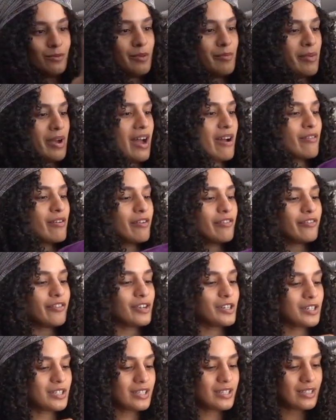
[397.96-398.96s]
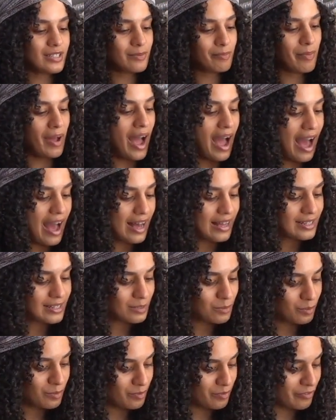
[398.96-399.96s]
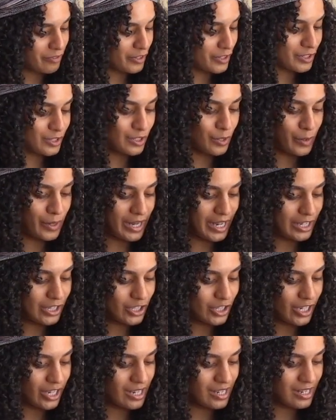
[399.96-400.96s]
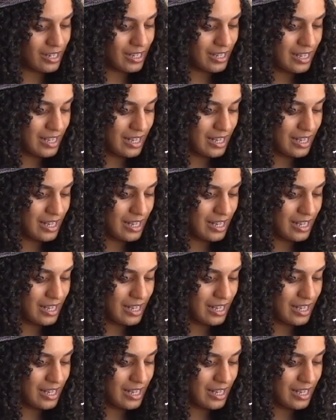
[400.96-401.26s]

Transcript: We might have our first pass, first donation.